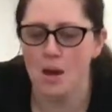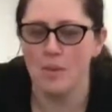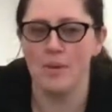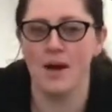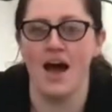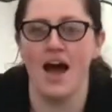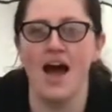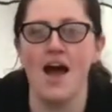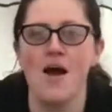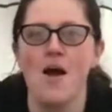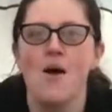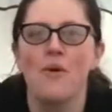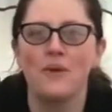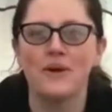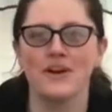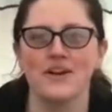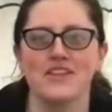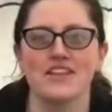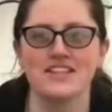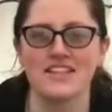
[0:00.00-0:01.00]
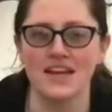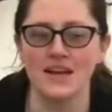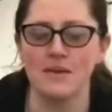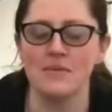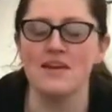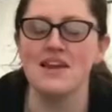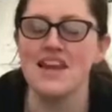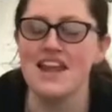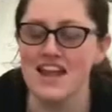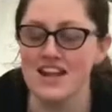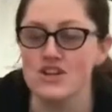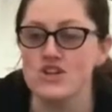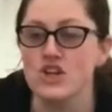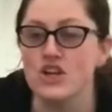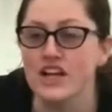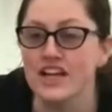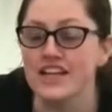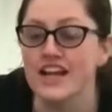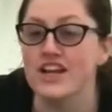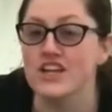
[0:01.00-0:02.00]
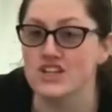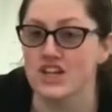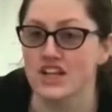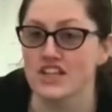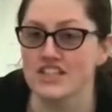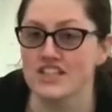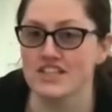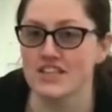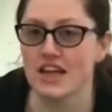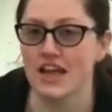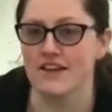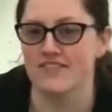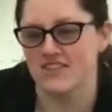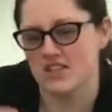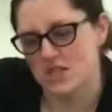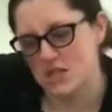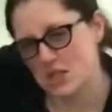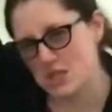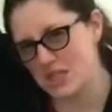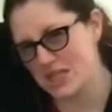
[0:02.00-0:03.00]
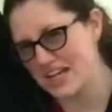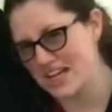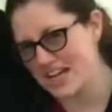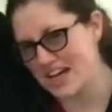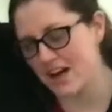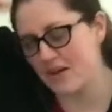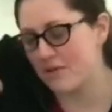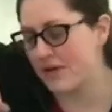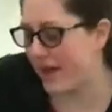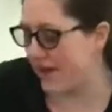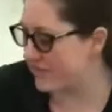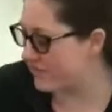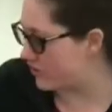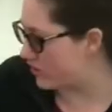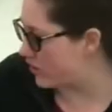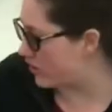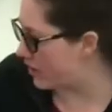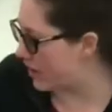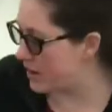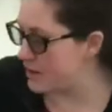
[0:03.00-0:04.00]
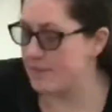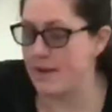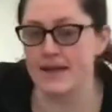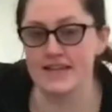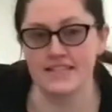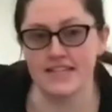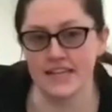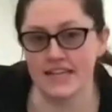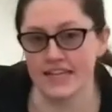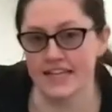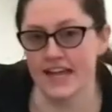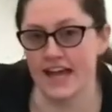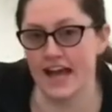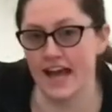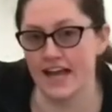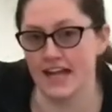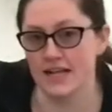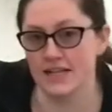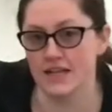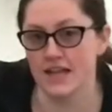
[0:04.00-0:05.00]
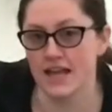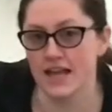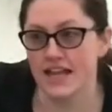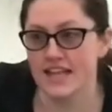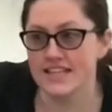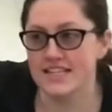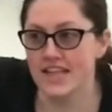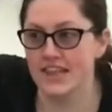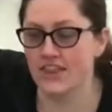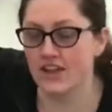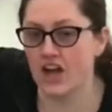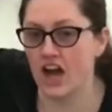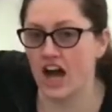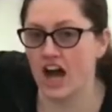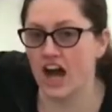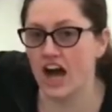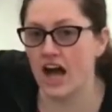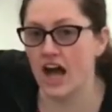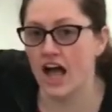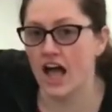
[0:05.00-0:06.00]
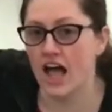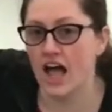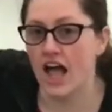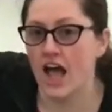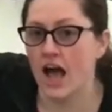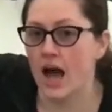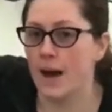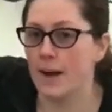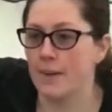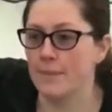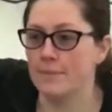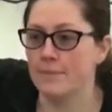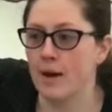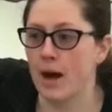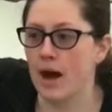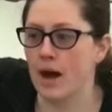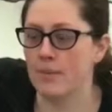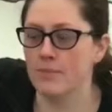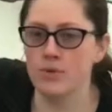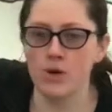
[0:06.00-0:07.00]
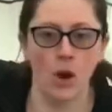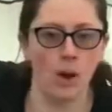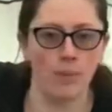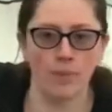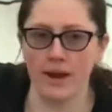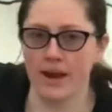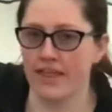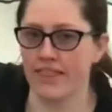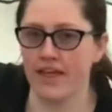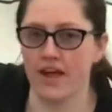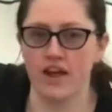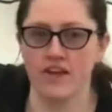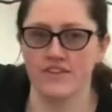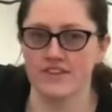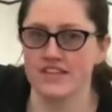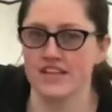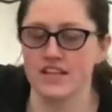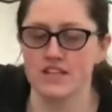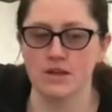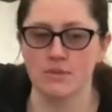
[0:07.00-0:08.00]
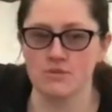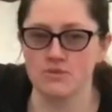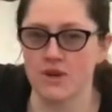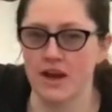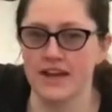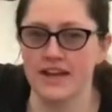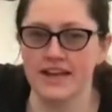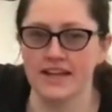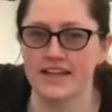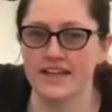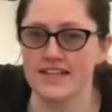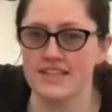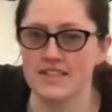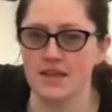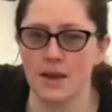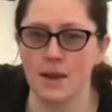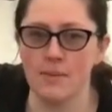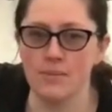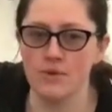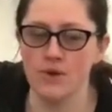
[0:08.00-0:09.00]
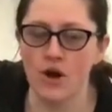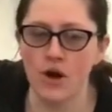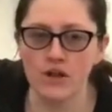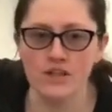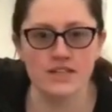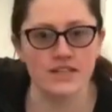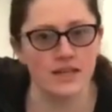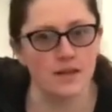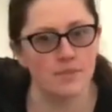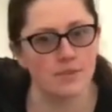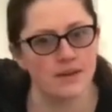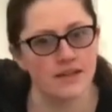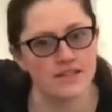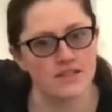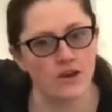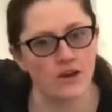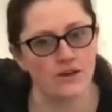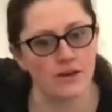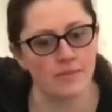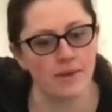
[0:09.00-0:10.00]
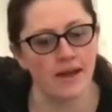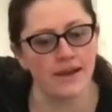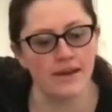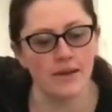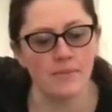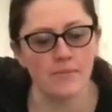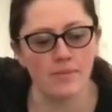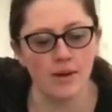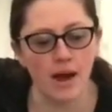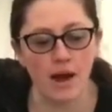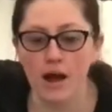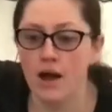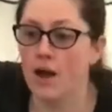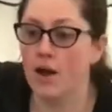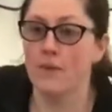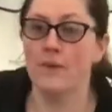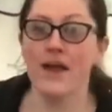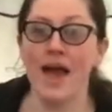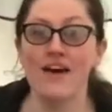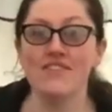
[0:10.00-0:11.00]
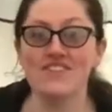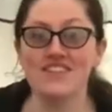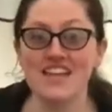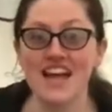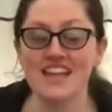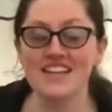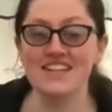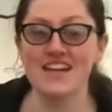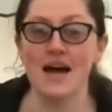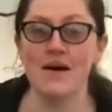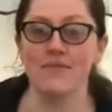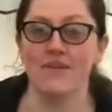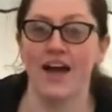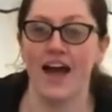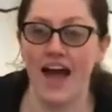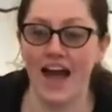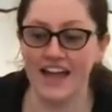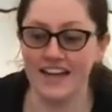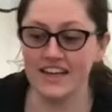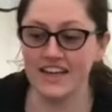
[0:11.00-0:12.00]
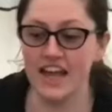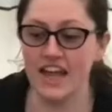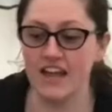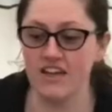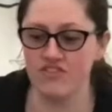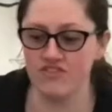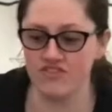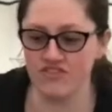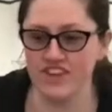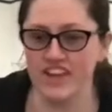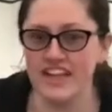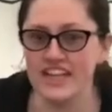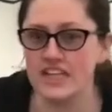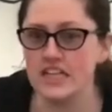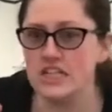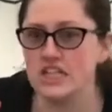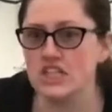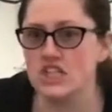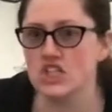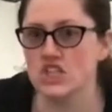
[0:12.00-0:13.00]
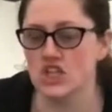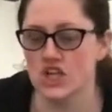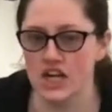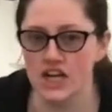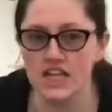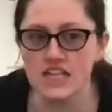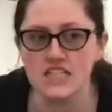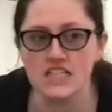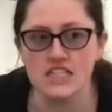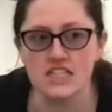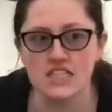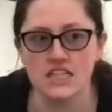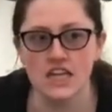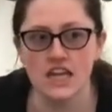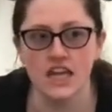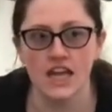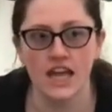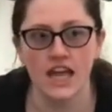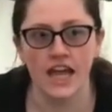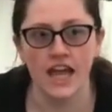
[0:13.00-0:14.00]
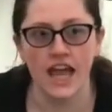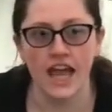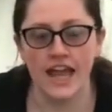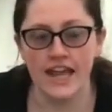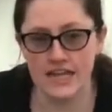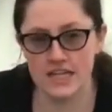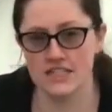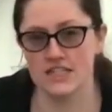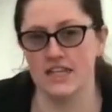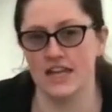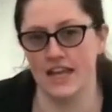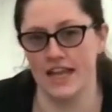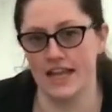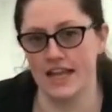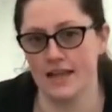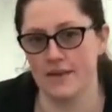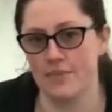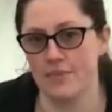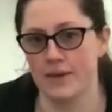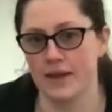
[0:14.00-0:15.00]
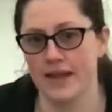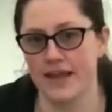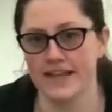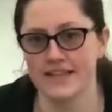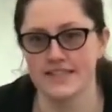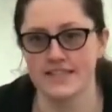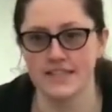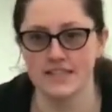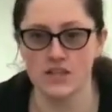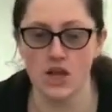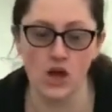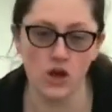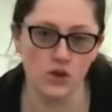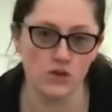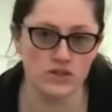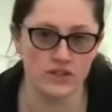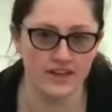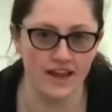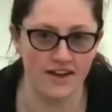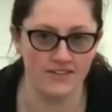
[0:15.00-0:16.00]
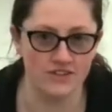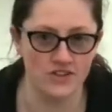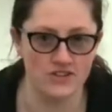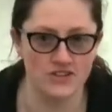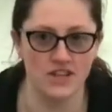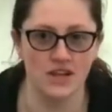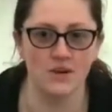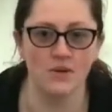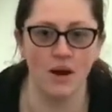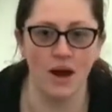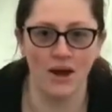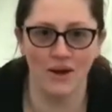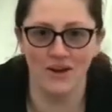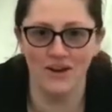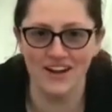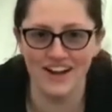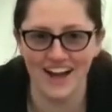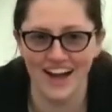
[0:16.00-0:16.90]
But we got the tent up literally just in time. We have no bedding yet. It's in the car. I'm not bringing that over till it stops raining because I'm not sleeping in soggy bedding. But we have a tent up and fingers crossed it doesn't leak because it's old and I haven't used it in a while.